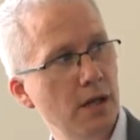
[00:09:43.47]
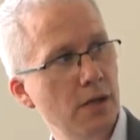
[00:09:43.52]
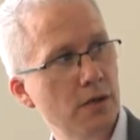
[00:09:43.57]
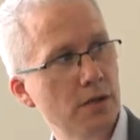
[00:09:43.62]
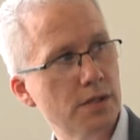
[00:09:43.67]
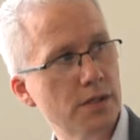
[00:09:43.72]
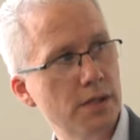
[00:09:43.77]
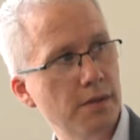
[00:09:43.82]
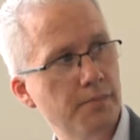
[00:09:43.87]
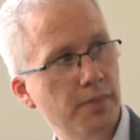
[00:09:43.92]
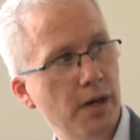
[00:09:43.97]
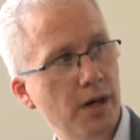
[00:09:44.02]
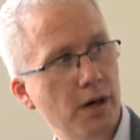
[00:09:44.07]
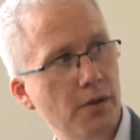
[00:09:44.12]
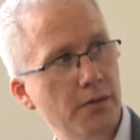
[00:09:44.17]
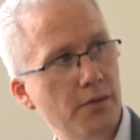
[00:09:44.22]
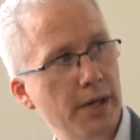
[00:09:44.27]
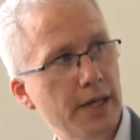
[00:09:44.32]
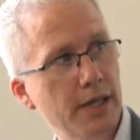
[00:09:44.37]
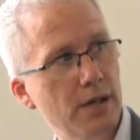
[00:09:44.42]
looks at
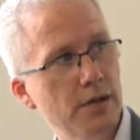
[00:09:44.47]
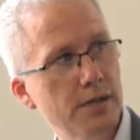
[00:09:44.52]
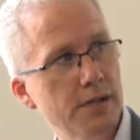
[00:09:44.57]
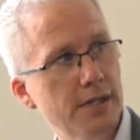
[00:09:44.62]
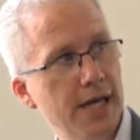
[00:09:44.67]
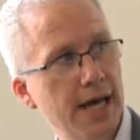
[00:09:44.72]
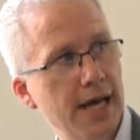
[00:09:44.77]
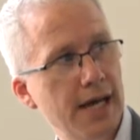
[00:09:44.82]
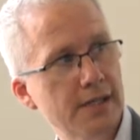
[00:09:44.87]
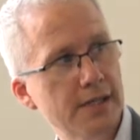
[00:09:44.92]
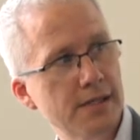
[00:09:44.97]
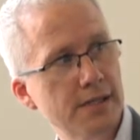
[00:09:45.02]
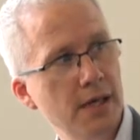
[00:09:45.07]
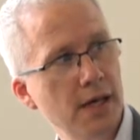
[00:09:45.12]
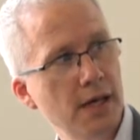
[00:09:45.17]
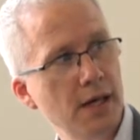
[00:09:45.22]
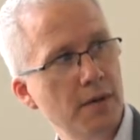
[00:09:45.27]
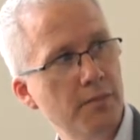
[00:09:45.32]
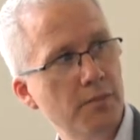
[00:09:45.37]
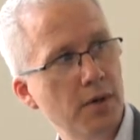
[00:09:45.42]
pathway context,
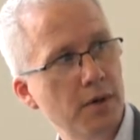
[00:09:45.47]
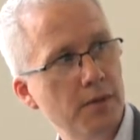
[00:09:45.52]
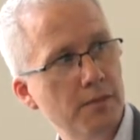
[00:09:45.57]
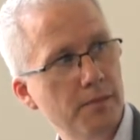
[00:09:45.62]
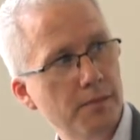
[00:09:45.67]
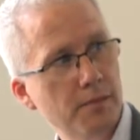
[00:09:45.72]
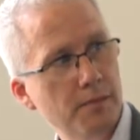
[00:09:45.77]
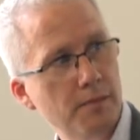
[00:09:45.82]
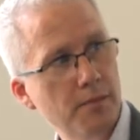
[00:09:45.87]
but